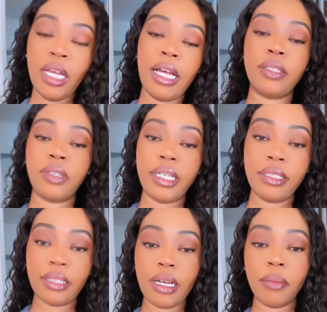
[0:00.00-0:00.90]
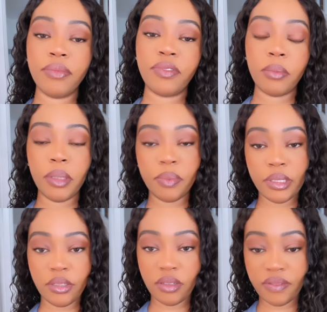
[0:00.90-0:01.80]
I try to come from a
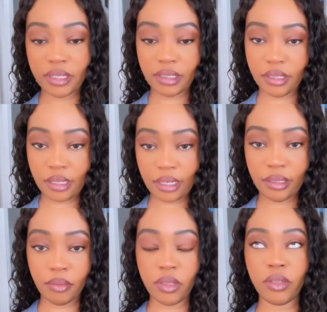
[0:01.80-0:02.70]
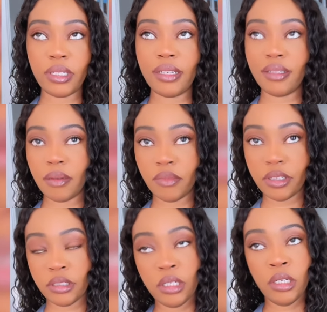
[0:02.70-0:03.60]
place of understanding, because as
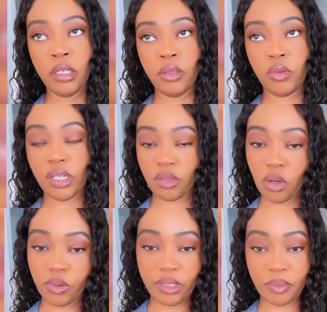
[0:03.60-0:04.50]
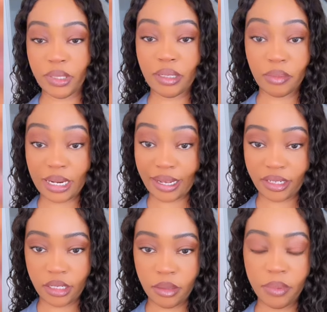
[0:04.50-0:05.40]
someone who has always been the black
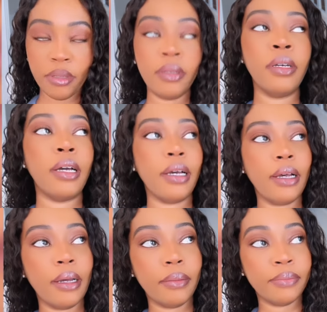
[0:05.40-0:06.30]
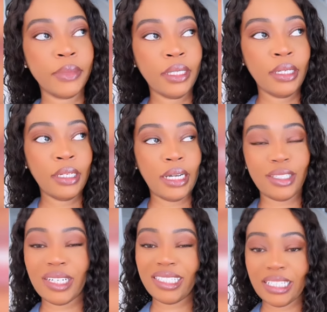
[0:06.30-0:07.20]
sheep, I
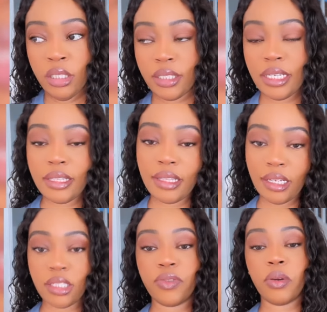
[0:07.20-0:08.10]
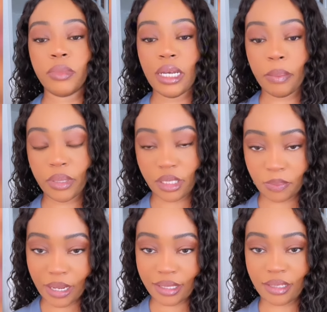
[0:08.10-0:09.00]
try to see things from their
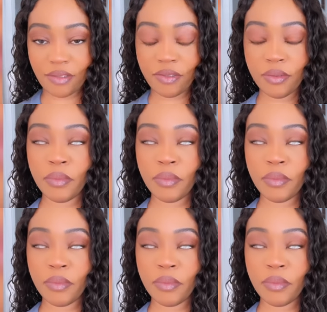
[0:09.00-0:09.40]
perspective.